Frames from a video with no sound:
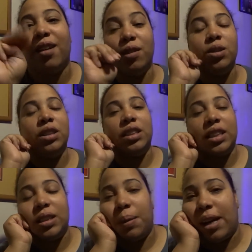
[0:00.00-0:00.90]
of losing
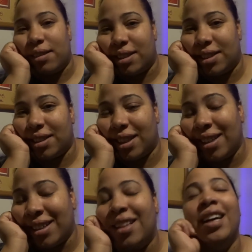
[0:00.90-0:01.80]
60 pounds.
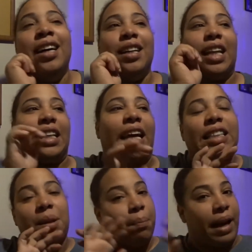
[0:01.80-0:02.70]
Like
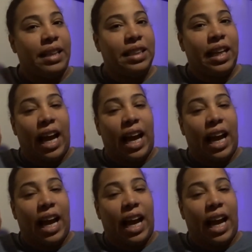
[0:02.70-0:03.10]
that's amazing.